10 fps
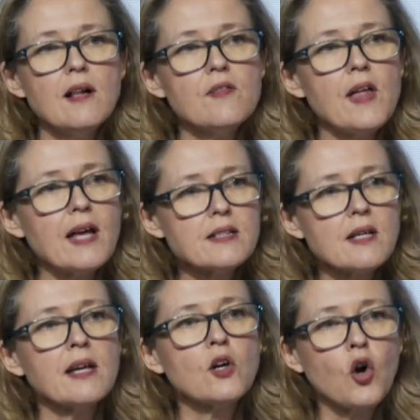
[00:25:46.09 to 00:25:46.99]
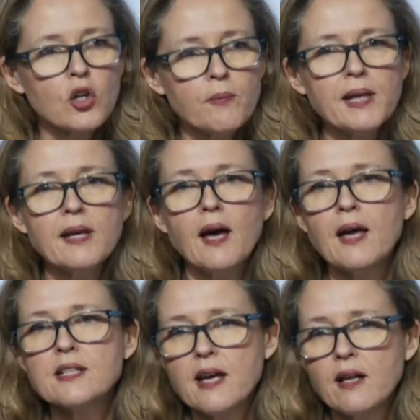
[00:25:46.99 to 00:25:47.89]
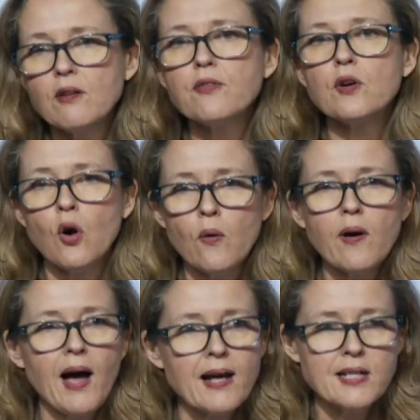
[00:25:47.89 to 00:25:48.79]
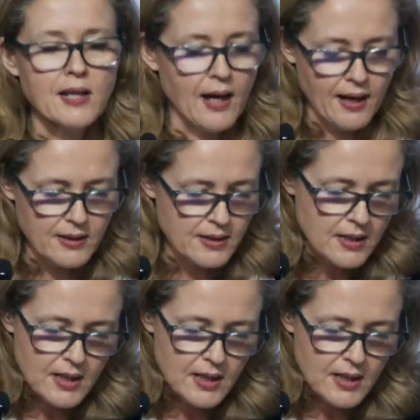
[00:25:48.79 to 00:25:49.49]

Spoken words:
that economy and health go hand in hand.